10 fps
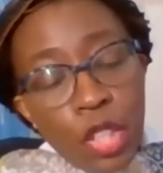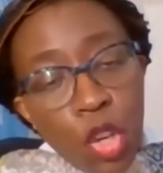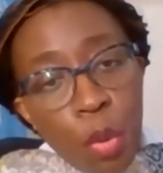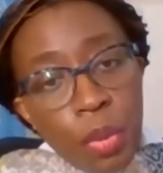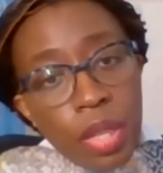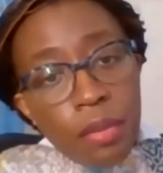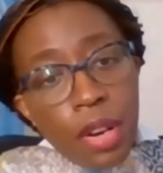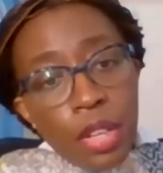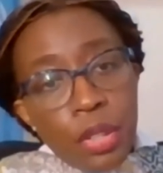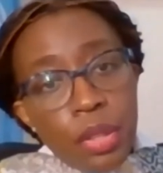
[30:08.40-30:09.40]
jobs and
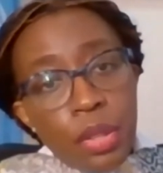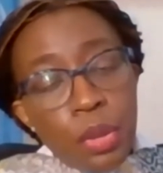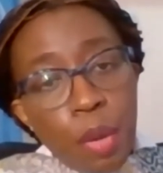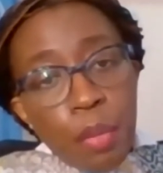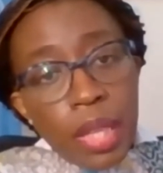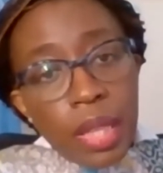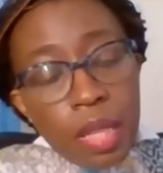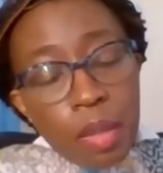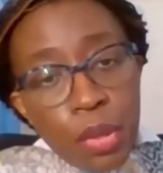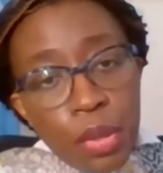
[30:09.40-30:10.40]
functions to something that
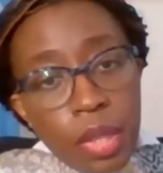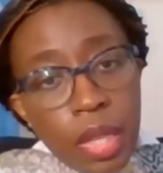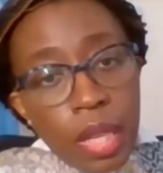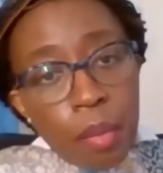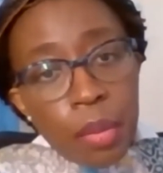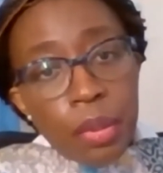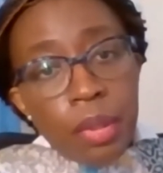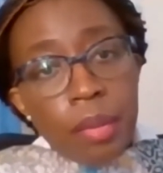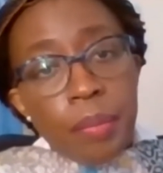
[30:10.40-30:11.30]
is more sustainable.